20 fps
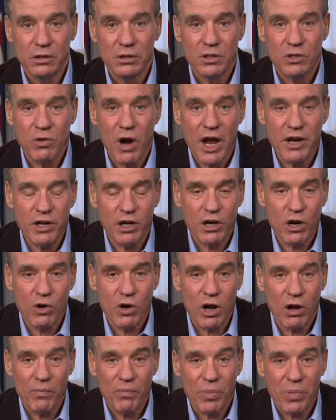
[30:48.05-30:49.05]
tried to go
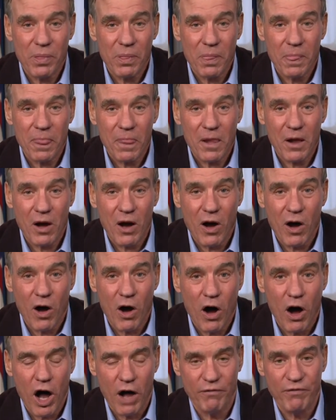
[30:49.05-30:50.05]
to
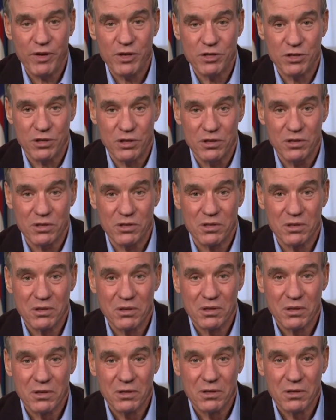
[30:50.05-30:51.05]
offices,
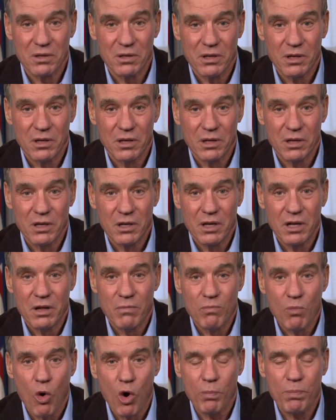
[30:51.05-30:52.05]

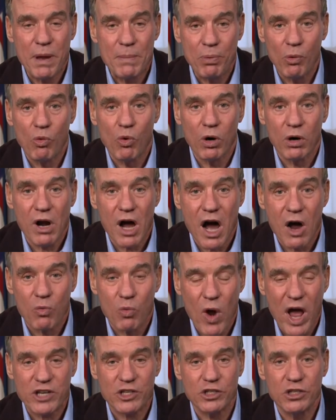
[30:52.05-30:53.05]
more people were
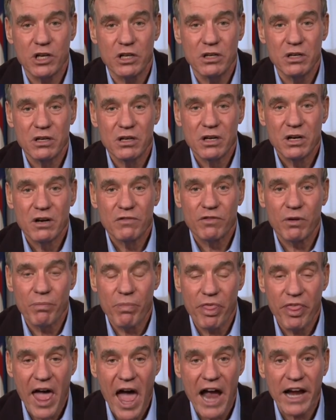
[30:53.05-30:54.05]
arrested from
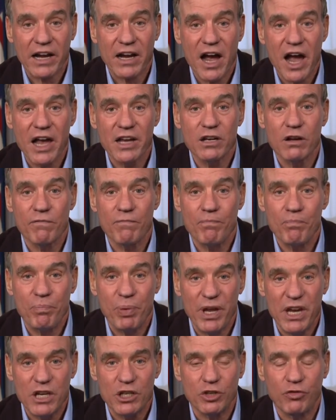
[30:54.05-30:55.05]
that kind of
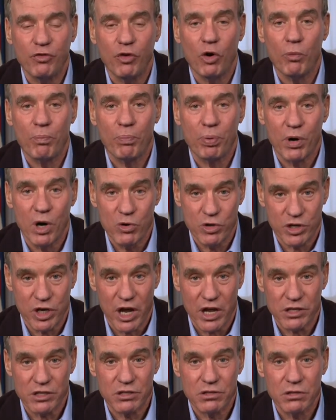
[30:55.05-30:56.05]
peaceful
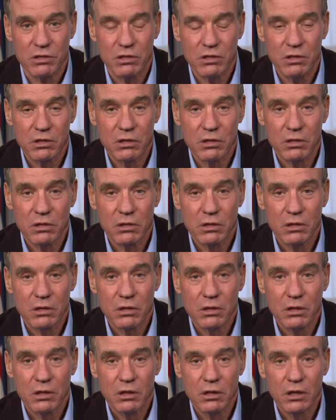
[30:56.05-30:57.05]
protest
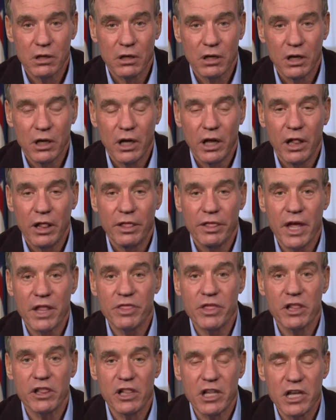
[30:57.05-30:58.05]
than
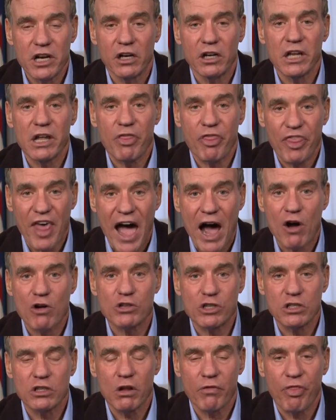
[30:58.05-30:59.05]
the literally
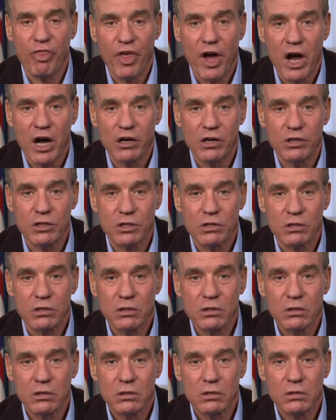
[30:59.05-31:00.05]
thousands of thugs
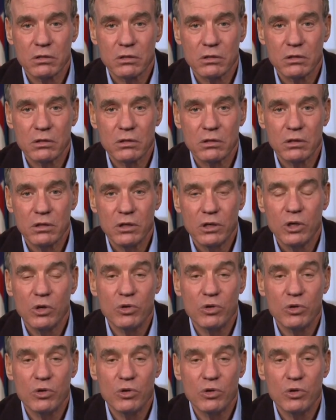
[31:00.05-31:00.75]
who